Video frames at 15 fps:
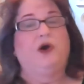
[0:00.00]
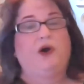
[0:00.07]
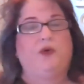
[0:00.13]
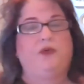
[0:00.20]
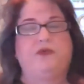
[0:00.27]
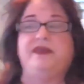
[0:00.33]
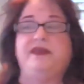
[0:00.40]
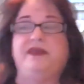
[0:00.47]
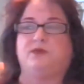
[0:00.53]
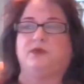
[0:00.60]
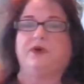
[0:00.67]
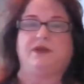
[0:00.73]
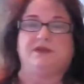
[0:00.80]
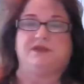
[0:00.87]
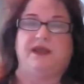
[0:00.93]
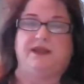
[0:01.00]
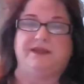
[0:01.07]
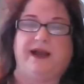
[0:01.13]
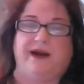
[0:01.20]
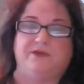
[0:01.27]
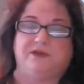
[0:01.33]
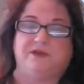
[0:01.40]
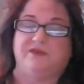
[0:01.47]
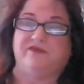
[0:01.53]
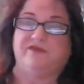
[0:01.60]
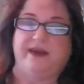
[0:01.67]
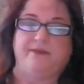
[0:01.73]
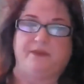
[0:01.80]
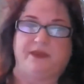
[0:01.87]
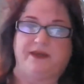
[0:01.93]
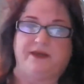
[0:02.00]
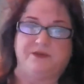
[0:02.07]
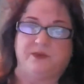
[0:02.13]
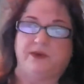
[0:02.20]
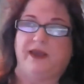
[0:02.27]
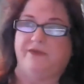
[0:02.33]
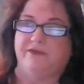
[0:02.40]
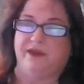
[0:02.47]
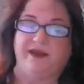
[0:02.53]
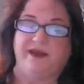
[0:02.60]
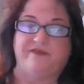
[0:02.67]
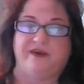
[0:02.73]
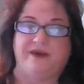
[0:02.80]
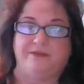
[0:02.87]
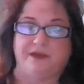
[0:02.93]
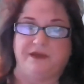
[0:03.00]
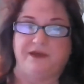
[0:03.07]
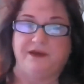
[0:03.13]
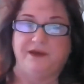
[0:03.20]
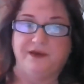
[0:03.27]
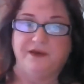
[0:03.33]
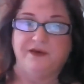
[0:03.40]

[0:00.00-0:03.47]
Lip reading: Oh, these we're going to send out to family because we haven't had family